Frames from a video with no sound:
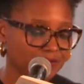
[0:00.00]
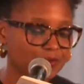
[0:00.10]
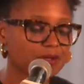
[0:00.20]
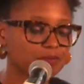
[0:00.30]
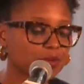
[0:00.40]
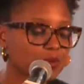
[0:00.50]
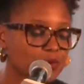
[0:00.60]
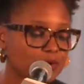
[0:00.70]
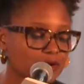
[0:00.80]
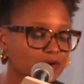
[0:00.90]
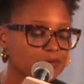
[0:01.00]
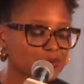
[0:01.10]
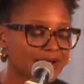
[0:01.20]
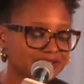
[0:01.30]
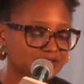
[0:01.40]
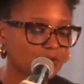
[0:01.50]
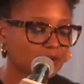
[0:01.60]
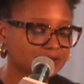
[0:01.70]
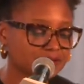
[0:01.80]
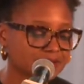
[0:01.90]
We poor oppressed
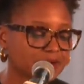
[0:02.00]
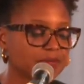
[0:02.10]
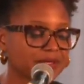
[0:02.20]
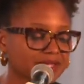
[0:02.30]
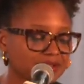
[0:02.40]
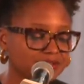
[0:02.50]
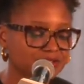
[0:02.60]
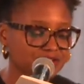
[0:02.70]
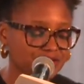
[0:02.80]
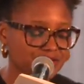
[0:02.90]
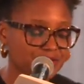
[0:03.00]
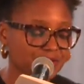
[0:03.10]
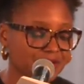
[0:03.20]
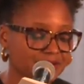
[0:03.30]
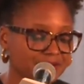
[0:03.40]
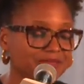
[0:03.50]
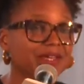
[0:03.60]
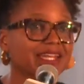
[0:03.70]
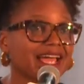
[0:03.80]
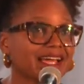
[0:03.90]
ones appeal to you
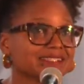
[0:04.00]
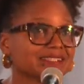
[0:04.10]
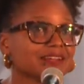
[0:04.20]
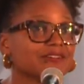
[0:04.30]
and ask